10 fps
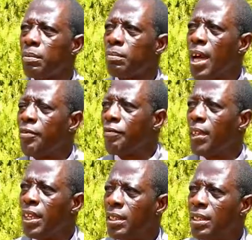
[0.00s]
My
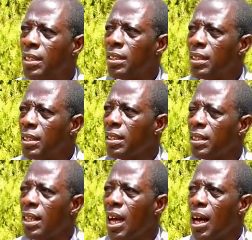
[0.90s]
feeling
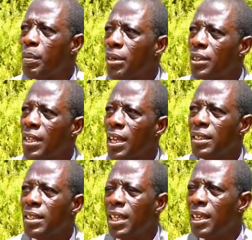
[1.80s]
about
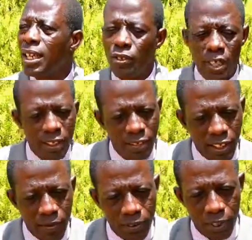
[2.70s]
retiring the Ghana Education
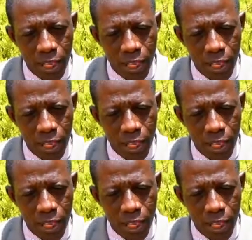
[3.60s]
Service,